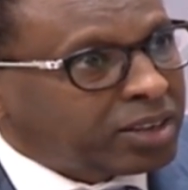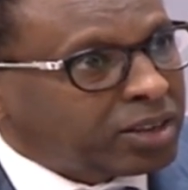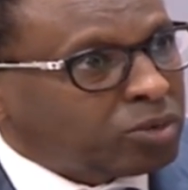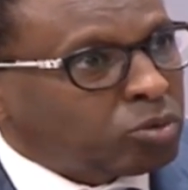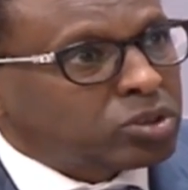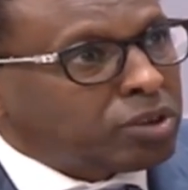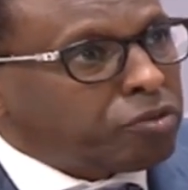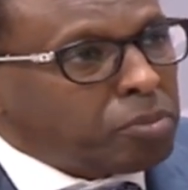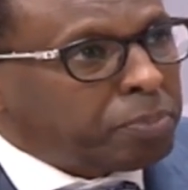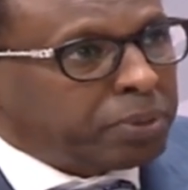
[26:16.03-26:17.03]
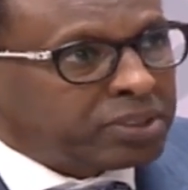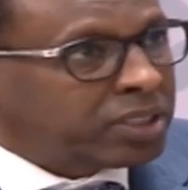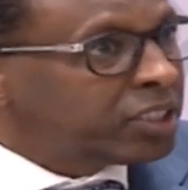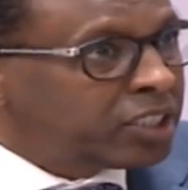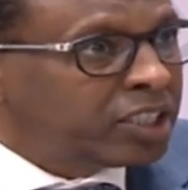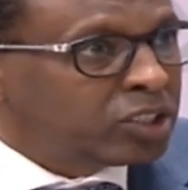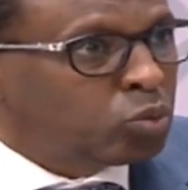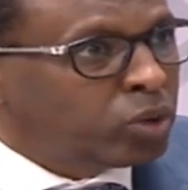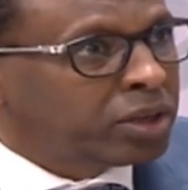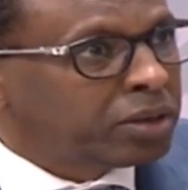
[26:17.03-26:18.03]
was a former president. He didn't
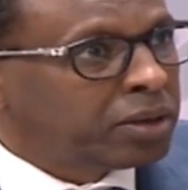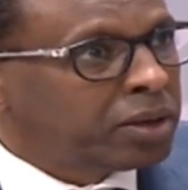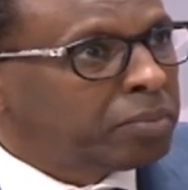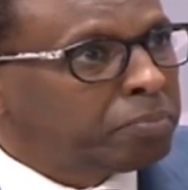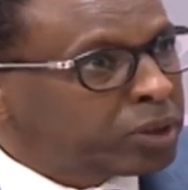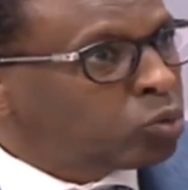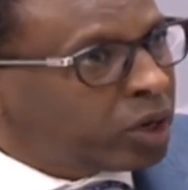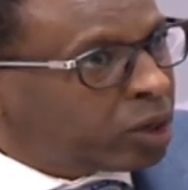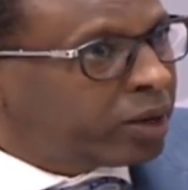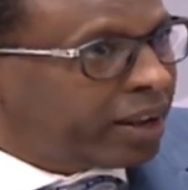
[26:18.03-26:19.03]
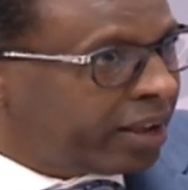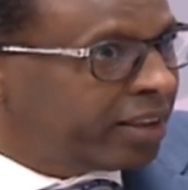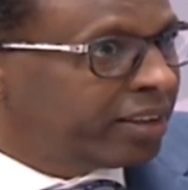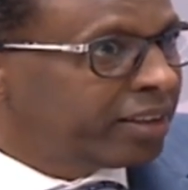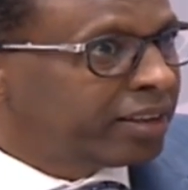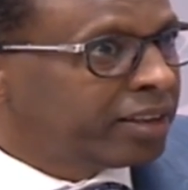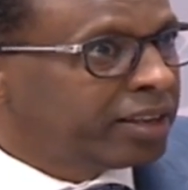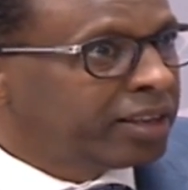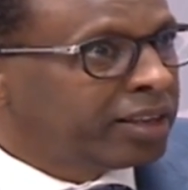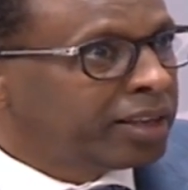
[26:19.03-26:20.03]
win. But one day,
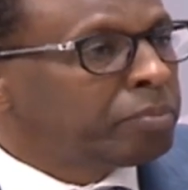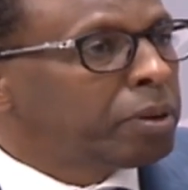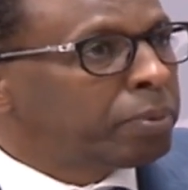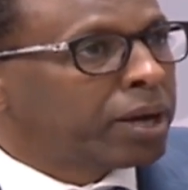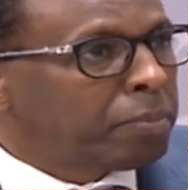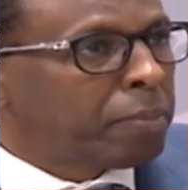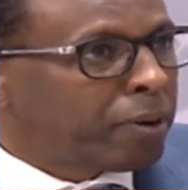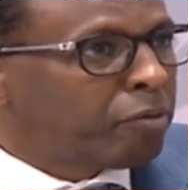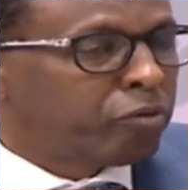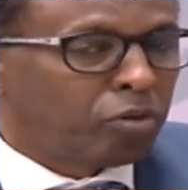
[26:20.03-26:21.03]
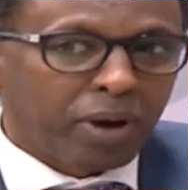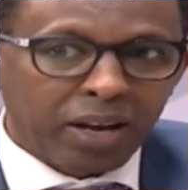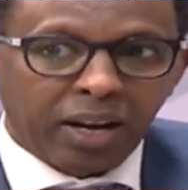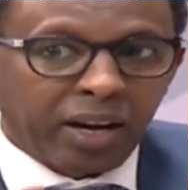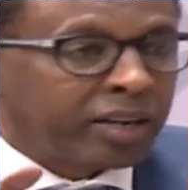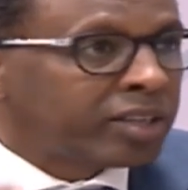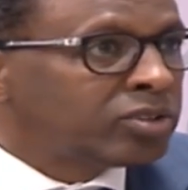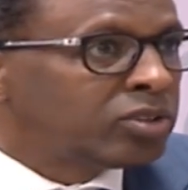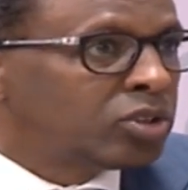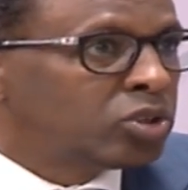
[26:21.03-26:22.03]
he may become a powerful man and address
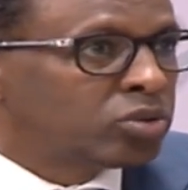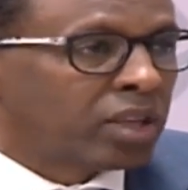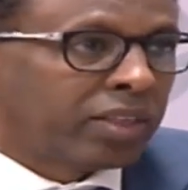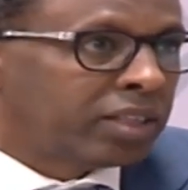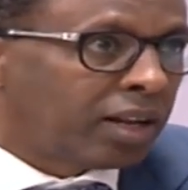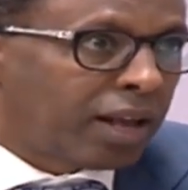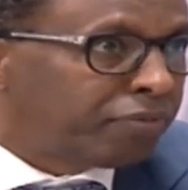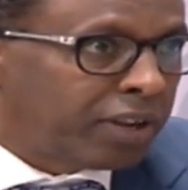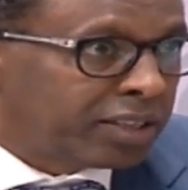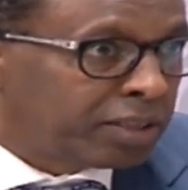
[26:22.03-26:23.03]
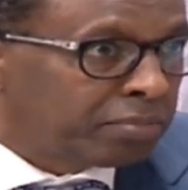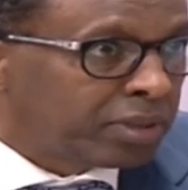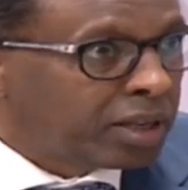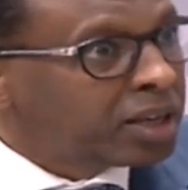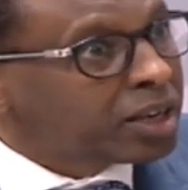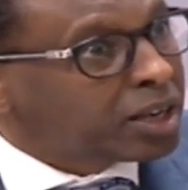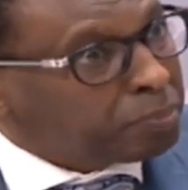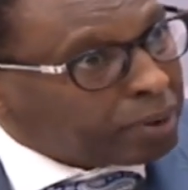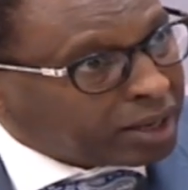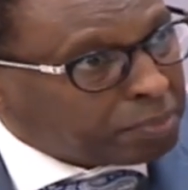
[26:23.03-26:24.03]
these issues. And they laughed at him.
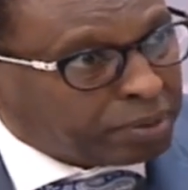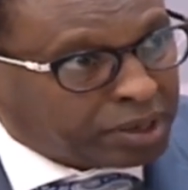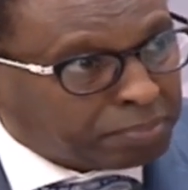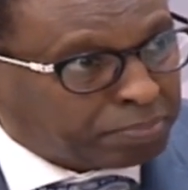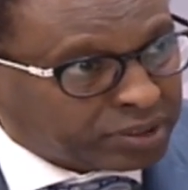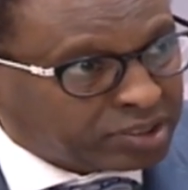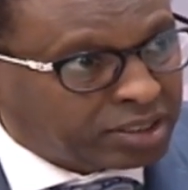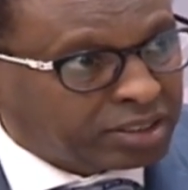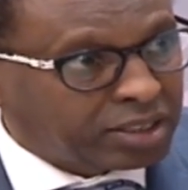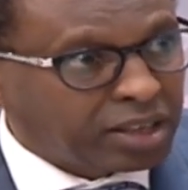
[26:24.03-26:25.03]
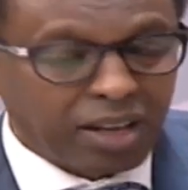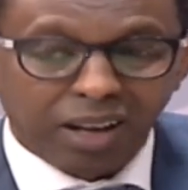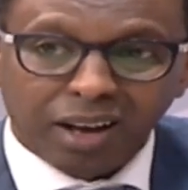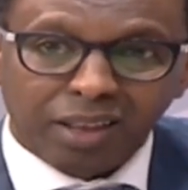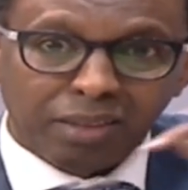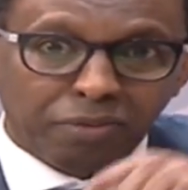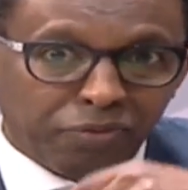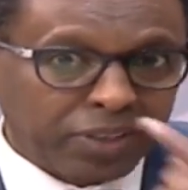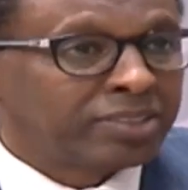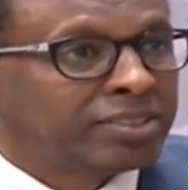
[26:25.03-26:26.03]
Kibaki became president, and the
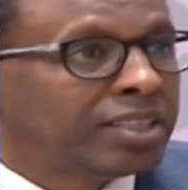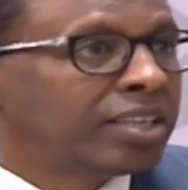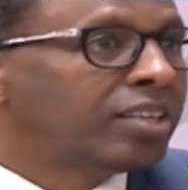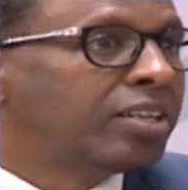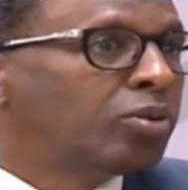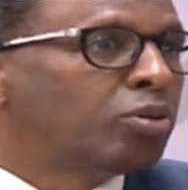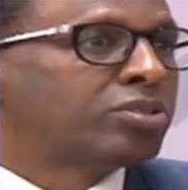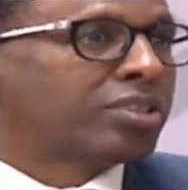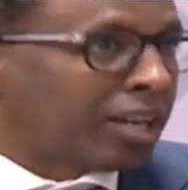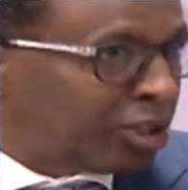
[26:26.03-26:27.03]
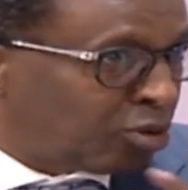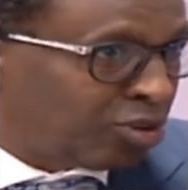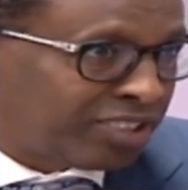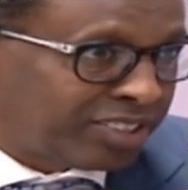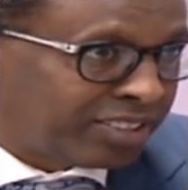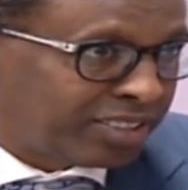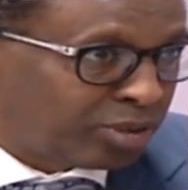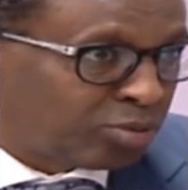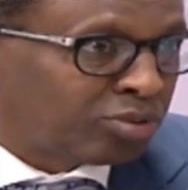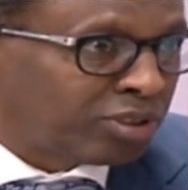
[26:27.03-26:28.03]
first thing he did was radical surgery
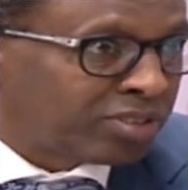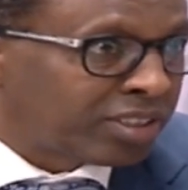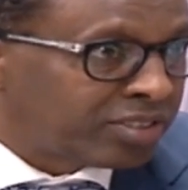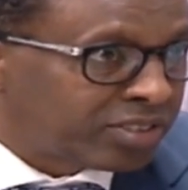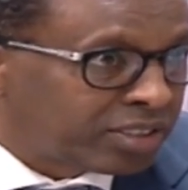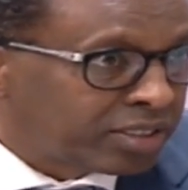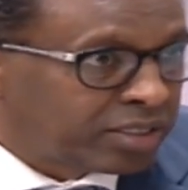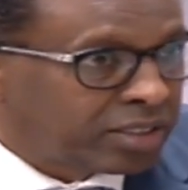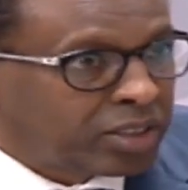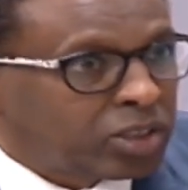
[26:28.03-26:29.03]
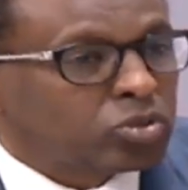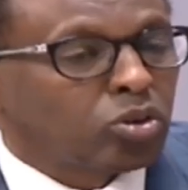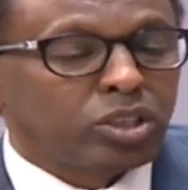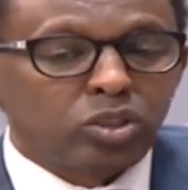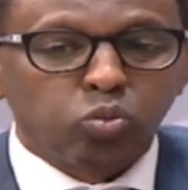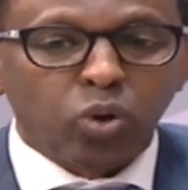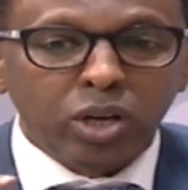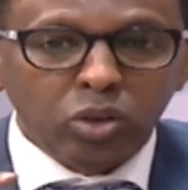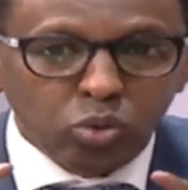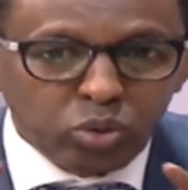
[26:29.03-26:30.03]
in 2003. Mm. So it's
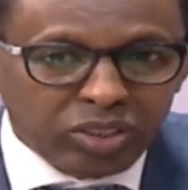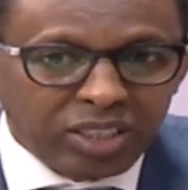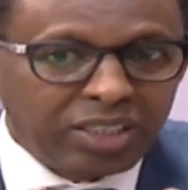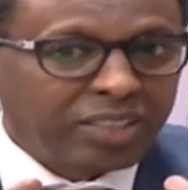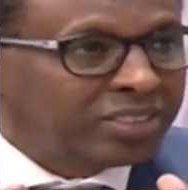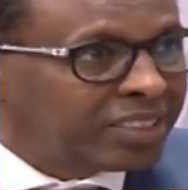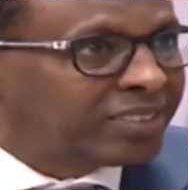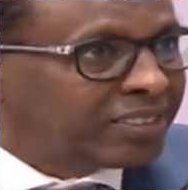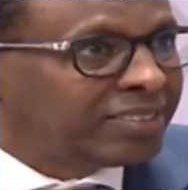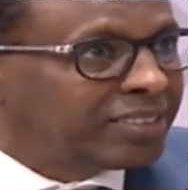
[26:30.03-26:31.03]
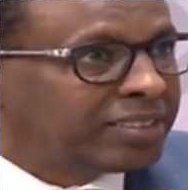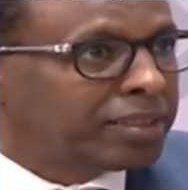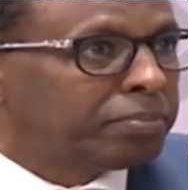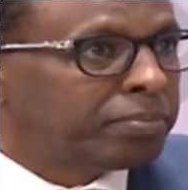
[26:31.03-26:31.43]
when you see the justice system